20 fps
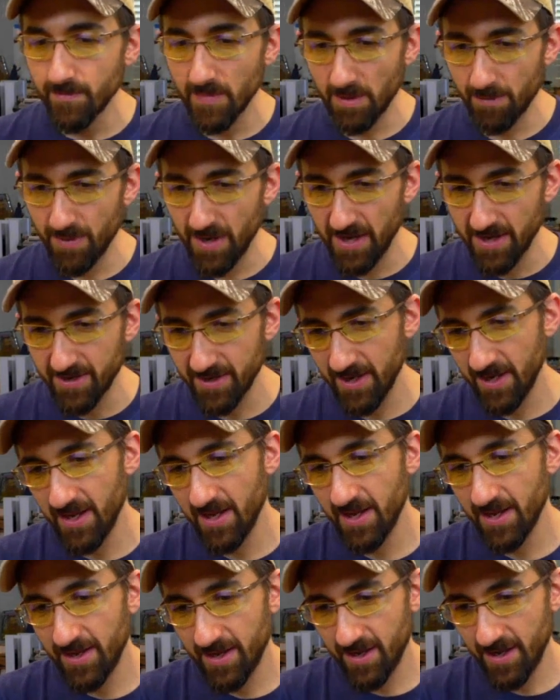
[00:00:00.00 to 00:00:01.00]
But
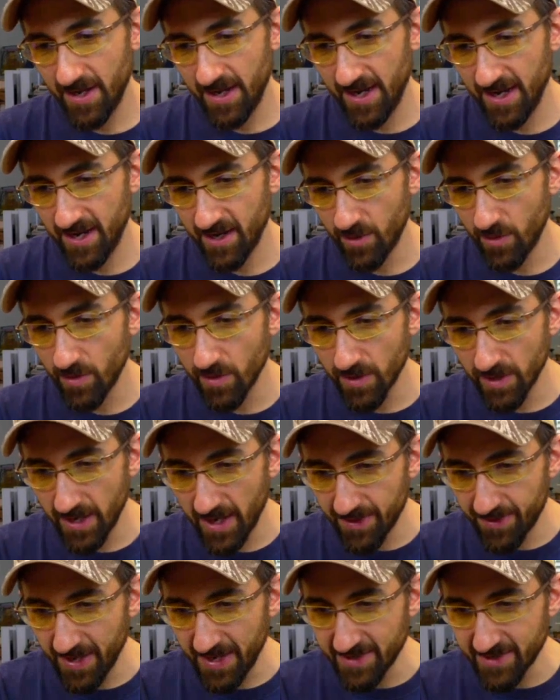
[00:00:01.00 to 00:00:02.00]
uh, cool. Yeah,
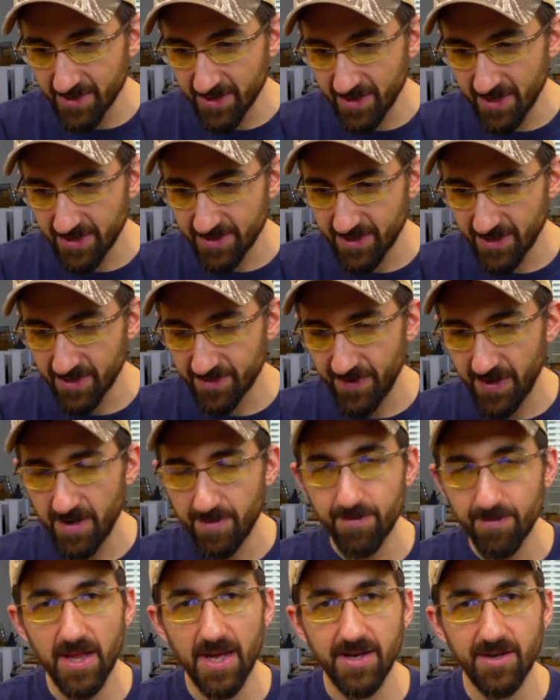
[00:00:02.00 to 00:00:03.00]
thanks, Undead Saints fan.
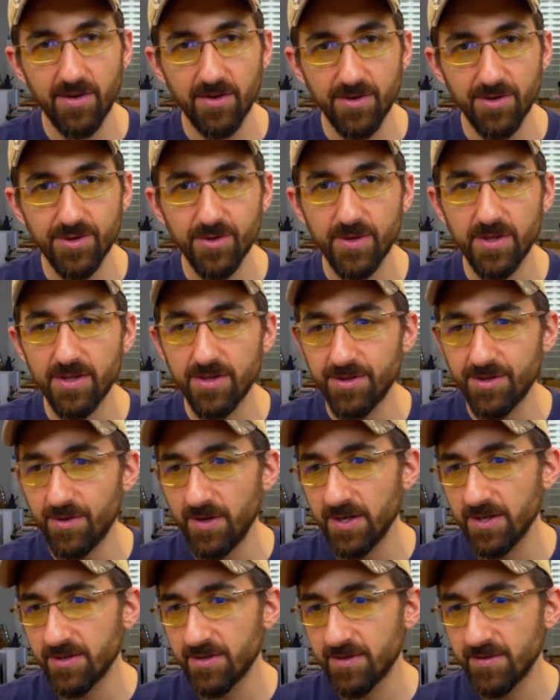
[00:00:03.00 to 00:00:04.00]
I'm glad you're enjoying the
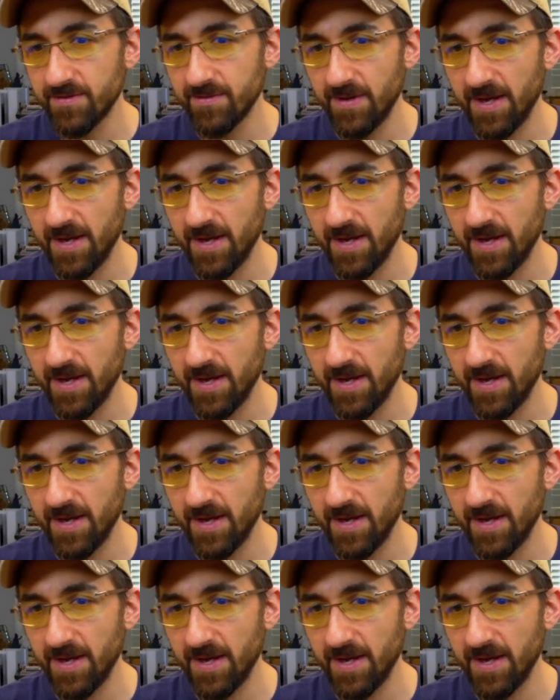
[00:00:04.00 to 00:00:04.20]
stories.